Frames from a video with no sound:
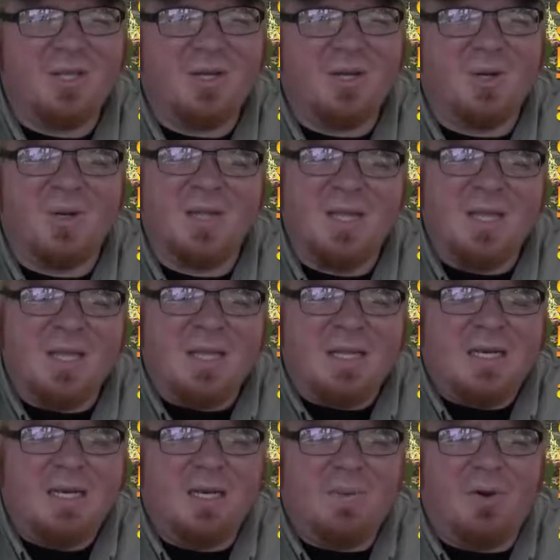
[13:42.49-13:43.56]
a
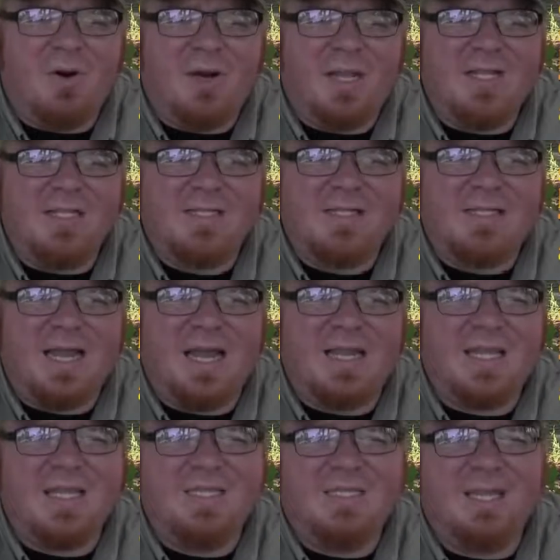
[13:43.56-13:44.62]
little more
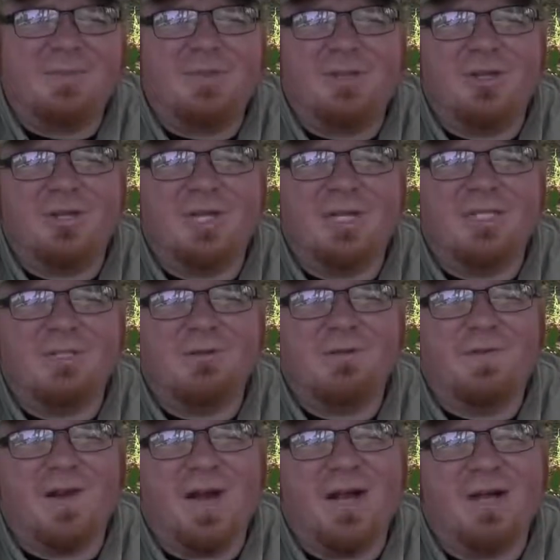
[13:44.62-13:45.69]
insight, in-depth look into
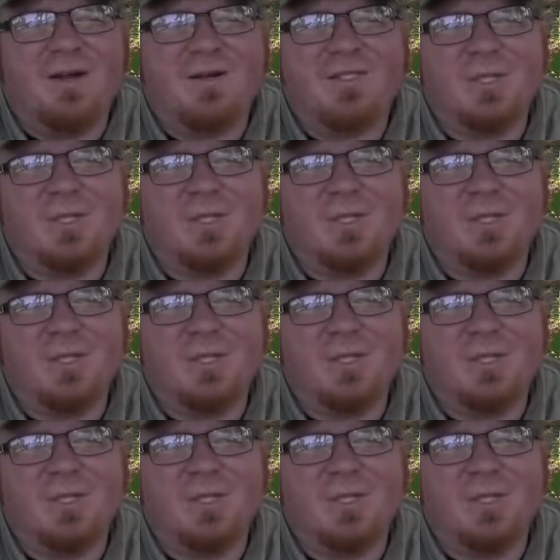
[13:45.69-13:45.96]
fire.